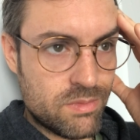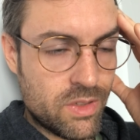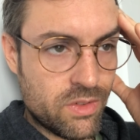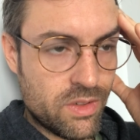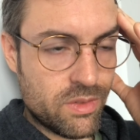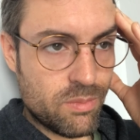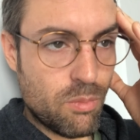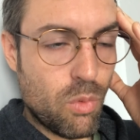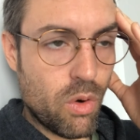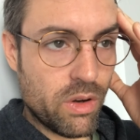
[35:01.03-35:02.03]
It's
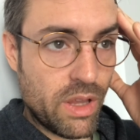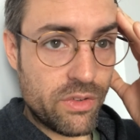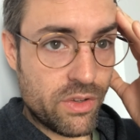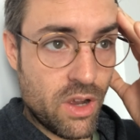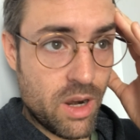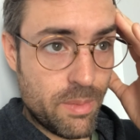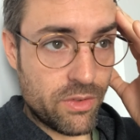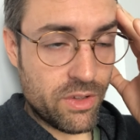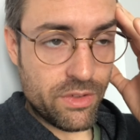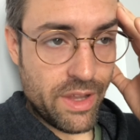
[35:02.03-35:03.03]
more or less
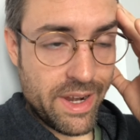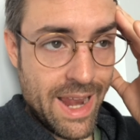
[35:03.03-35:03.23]
autonomous. You just let it